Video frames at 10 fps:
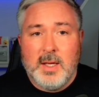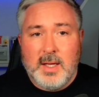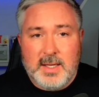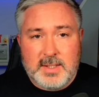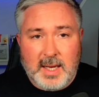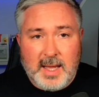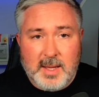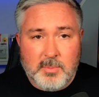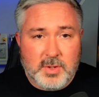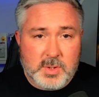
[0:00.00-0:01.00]
He's still out
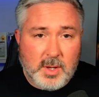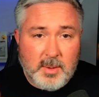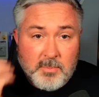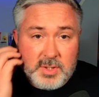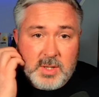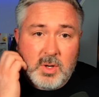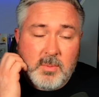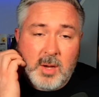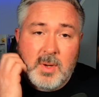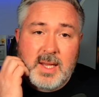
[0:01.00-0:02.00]
in Brazil at the
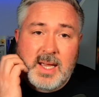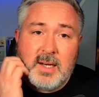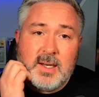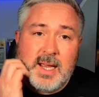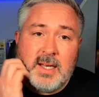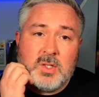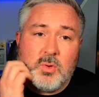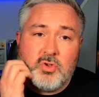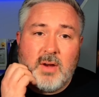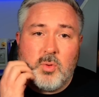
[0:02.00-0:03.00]
moment. He ain't sort
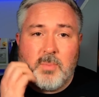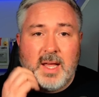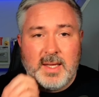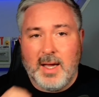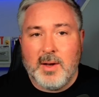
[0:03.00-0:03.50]
of travelled back yet.